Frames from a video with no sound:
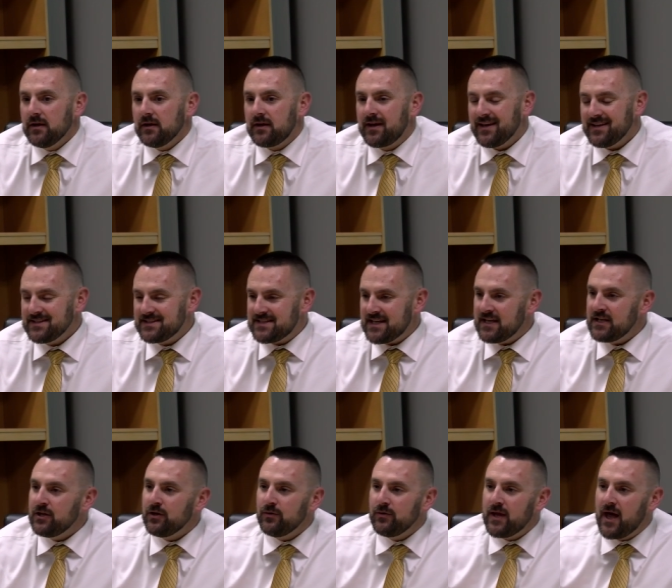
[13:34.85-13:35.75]

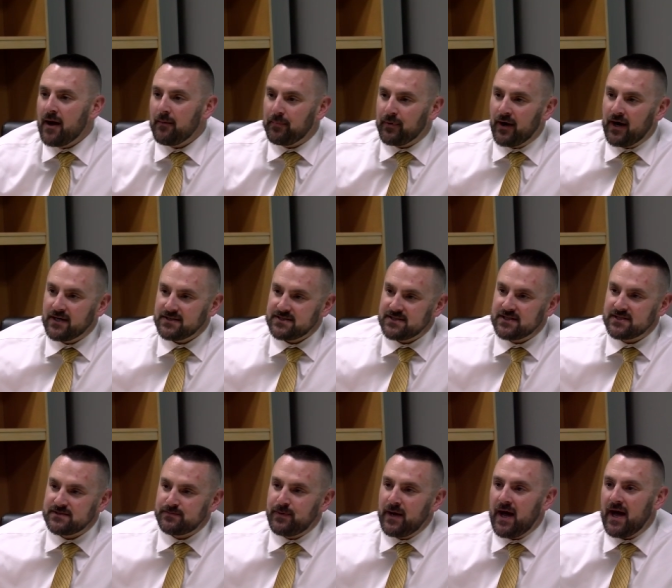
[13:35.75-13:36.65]
continue that
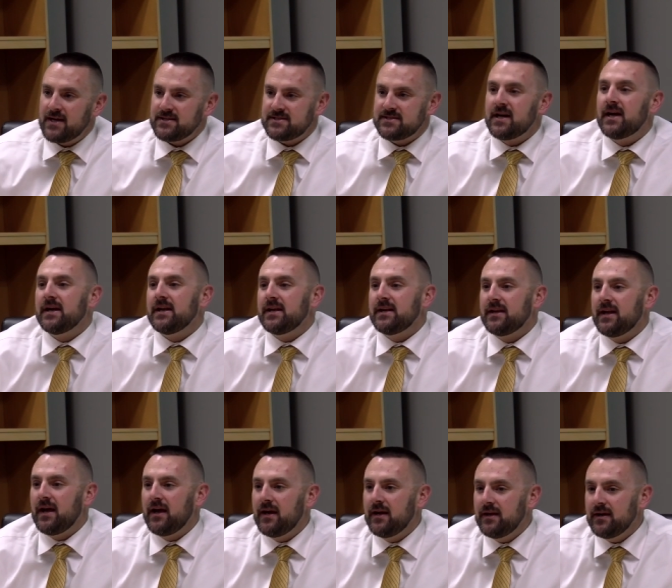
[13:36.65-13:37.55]
process past signing
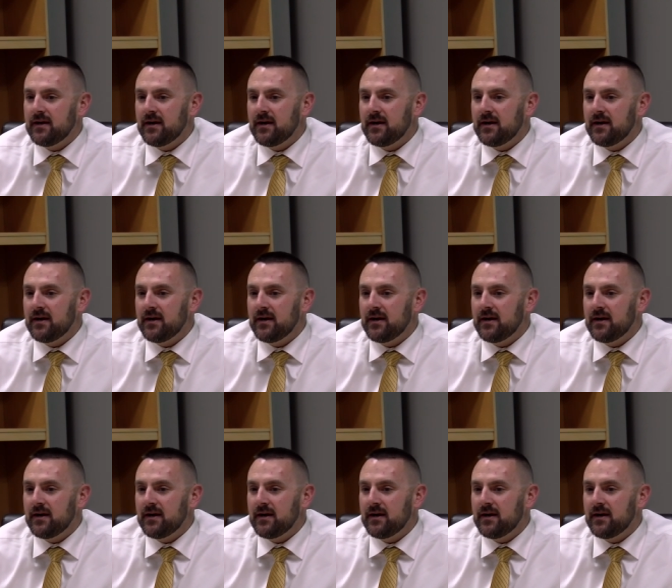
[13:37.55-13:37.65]
day.